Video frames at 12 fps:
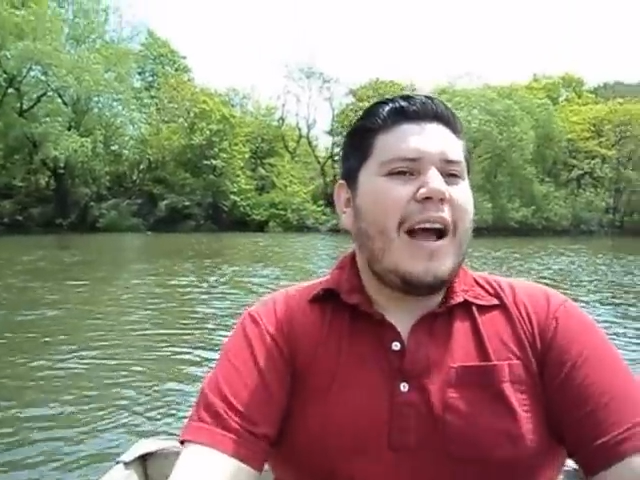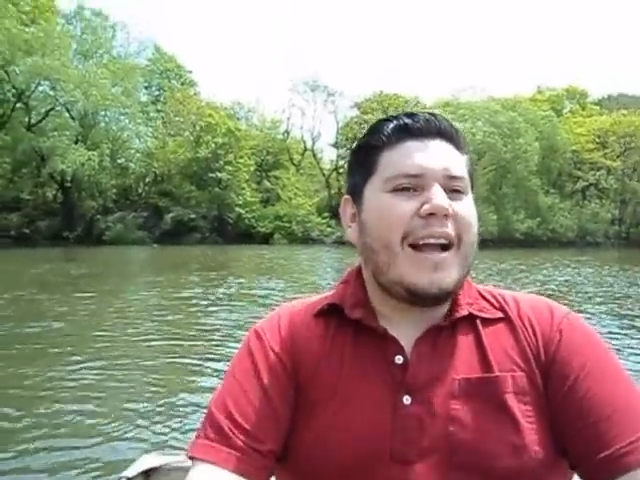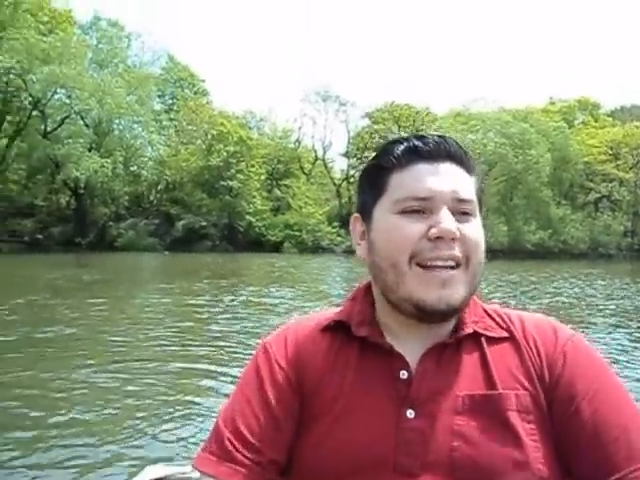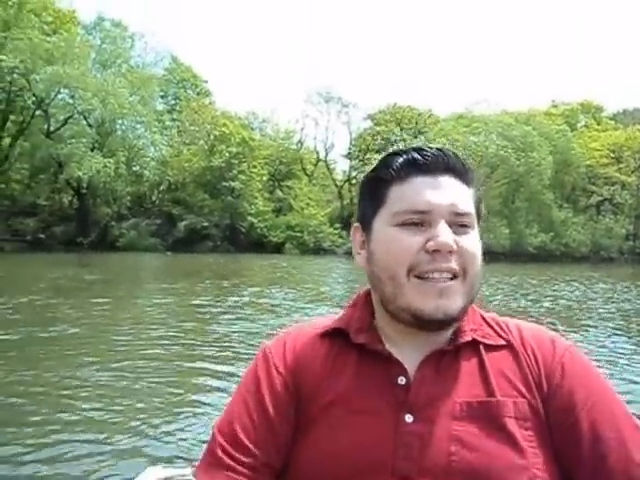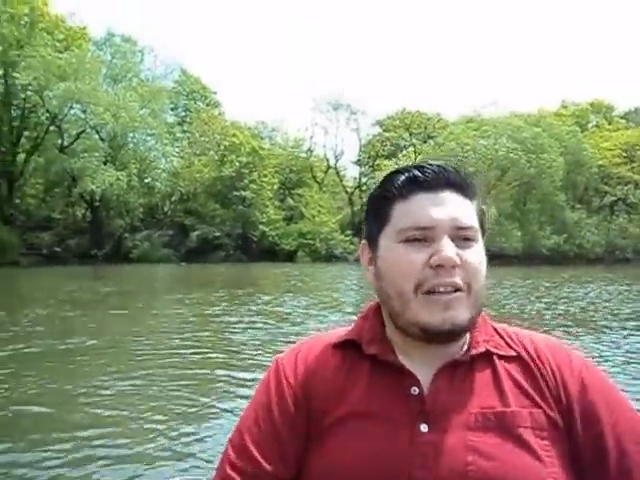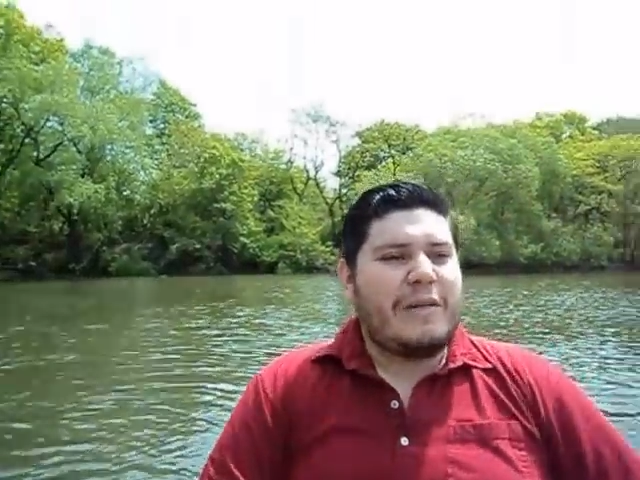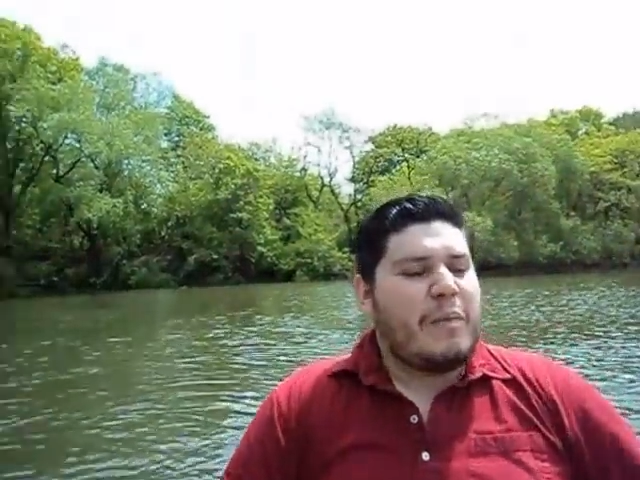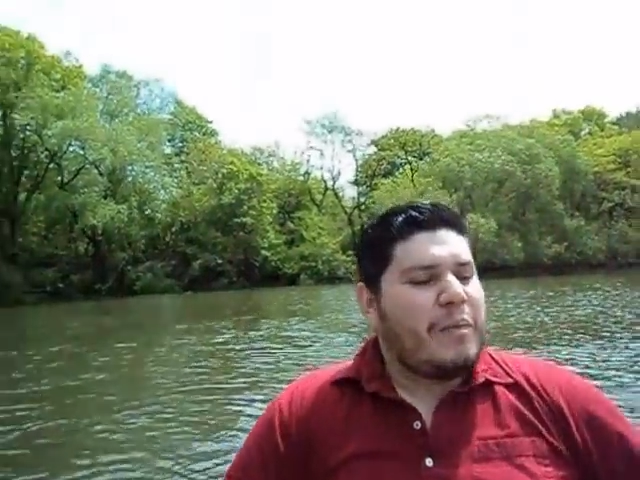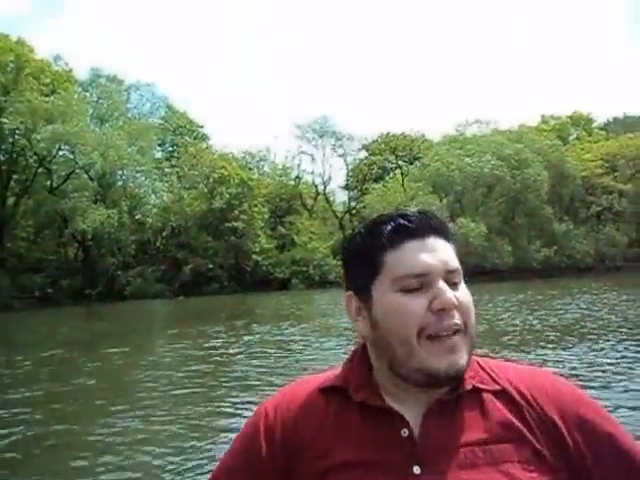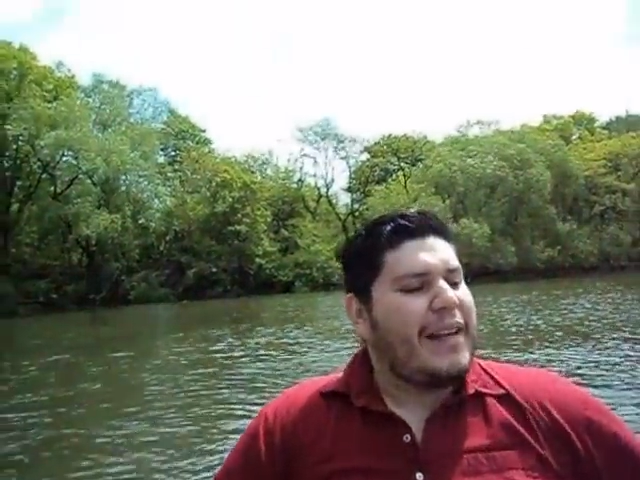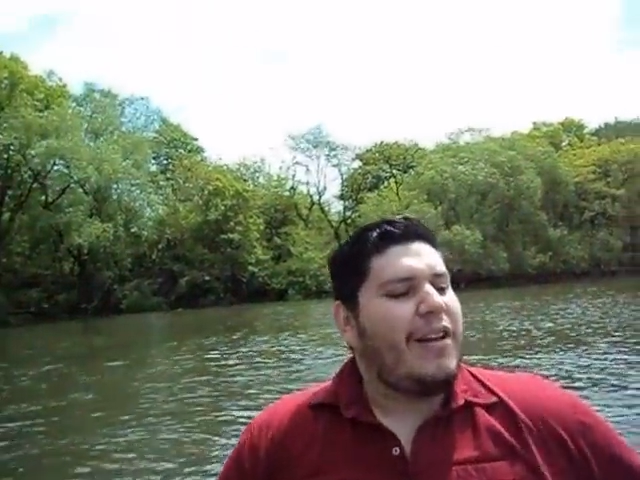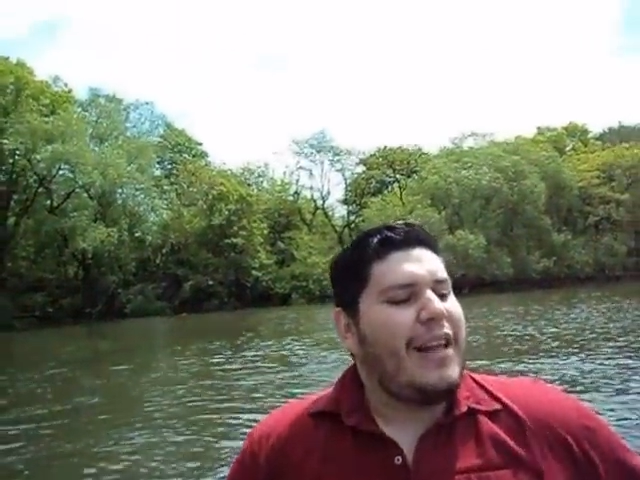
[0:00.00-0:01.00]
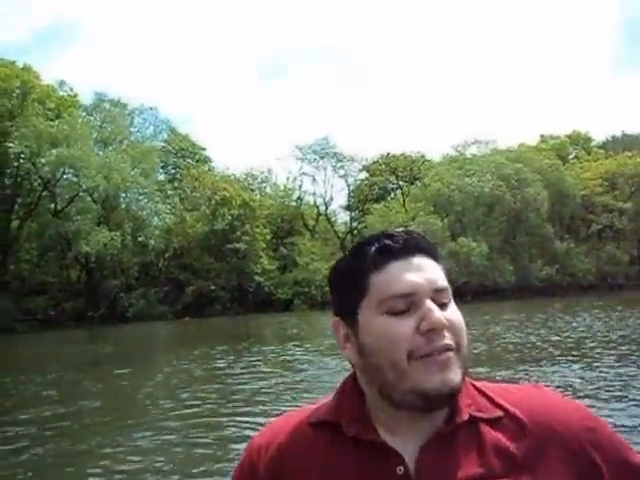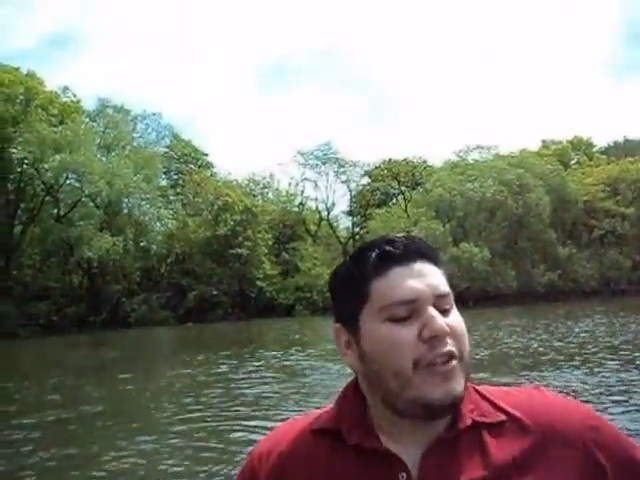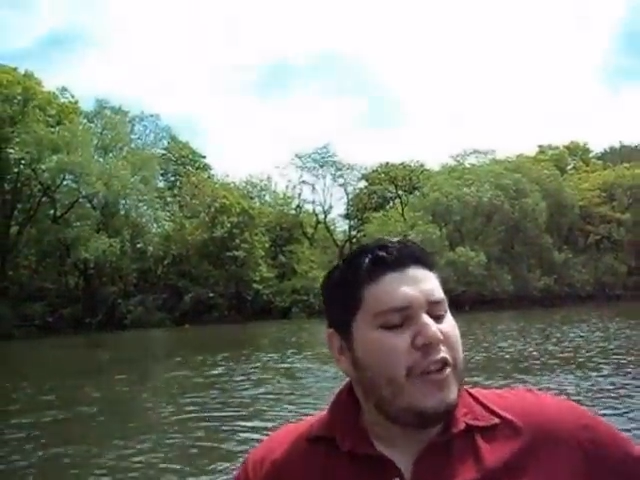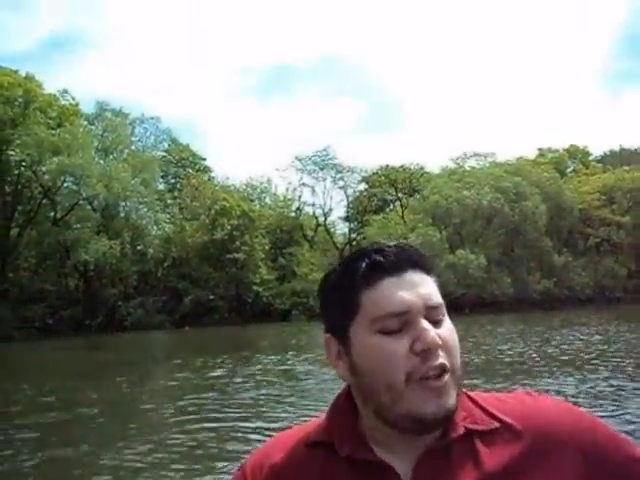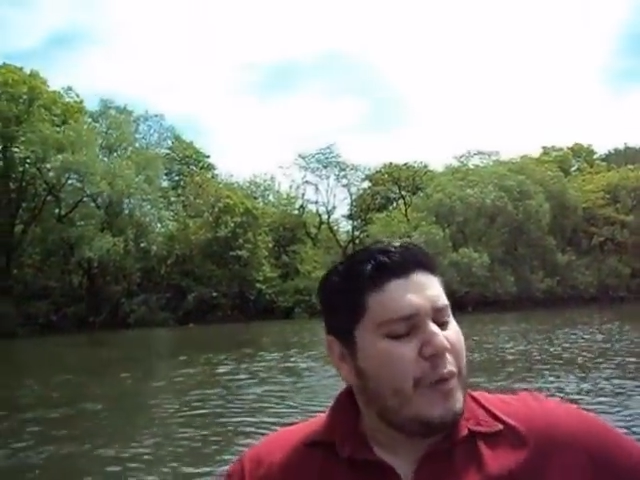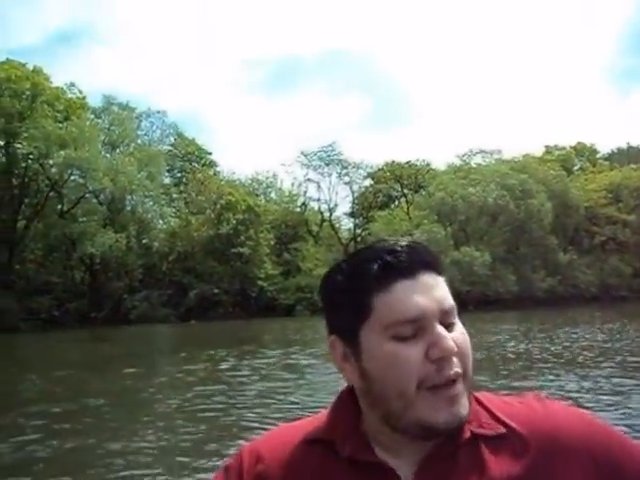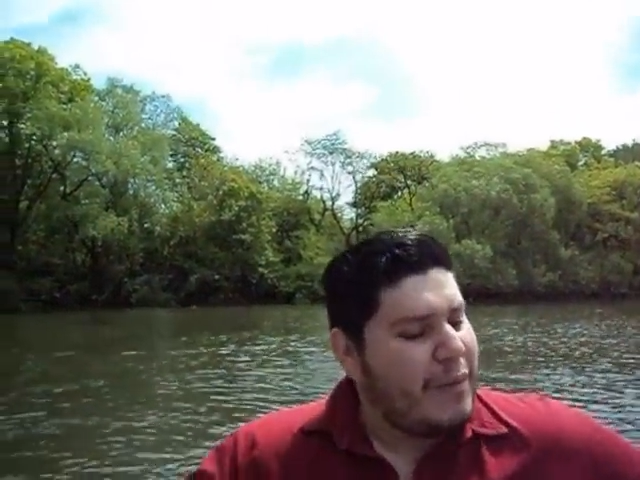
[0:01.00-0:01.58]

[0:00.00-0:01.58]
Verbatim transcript: I guess they had been playing all afternoon,